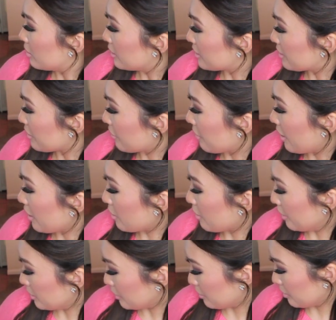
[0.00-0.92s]
Is it gray
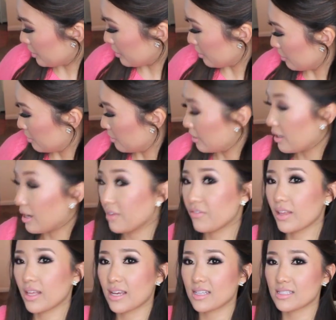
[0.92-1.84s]
or is it blue? I
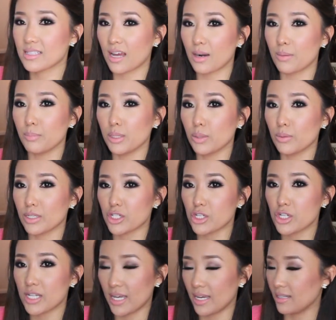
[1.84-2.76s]
feel like it's got a
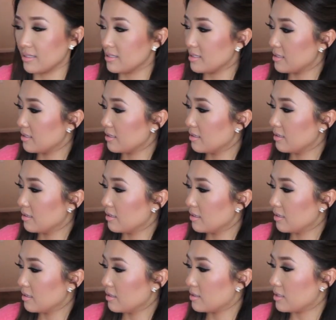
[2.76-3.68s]
bluish tint.
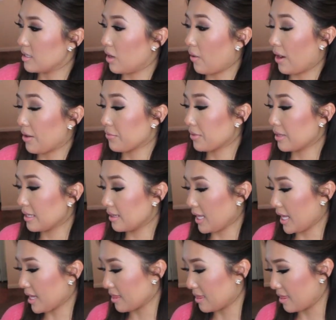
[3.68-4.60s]
So I really
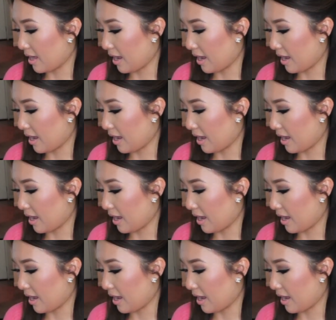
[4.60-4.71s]
like